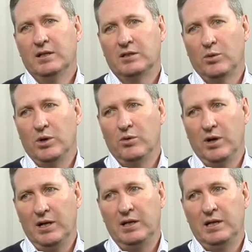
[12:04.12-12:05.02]
So we
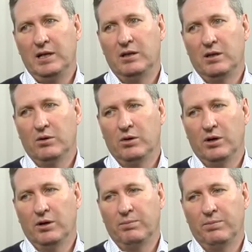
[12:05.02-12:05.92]
really need
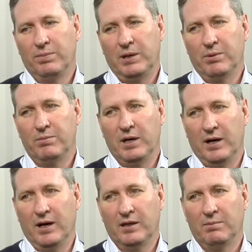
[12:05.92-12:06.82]
uh, people
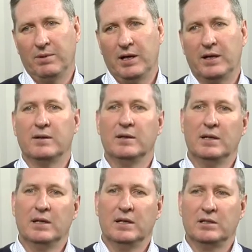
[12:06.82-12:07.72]
behind the plan.
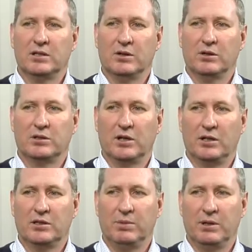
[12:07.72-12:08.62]
So it's
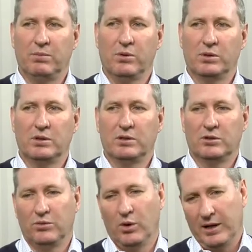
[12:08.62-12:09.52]
going to be important
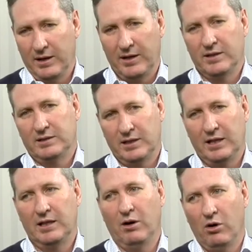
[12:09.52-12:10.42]
to, one,
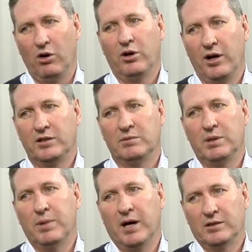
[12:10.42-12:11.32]
understand there are going to be
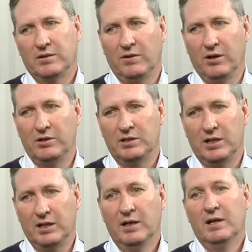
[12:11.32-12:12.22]
bouts of load
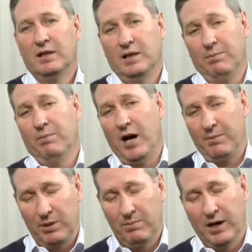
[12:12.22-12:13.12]
shedding. that
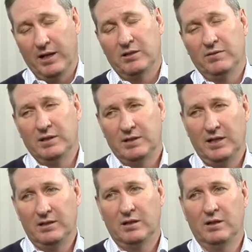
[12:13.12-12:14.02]
might be bouts of
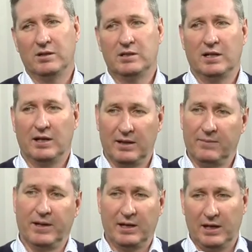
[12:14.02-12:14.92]
intense load shedding,
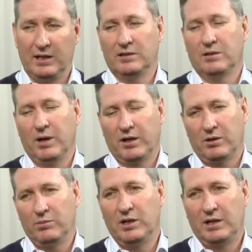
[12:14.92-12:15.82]
and again, it's about
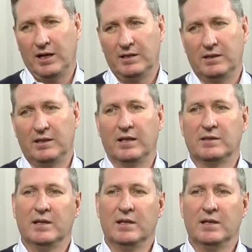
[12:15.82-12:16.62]
communicating that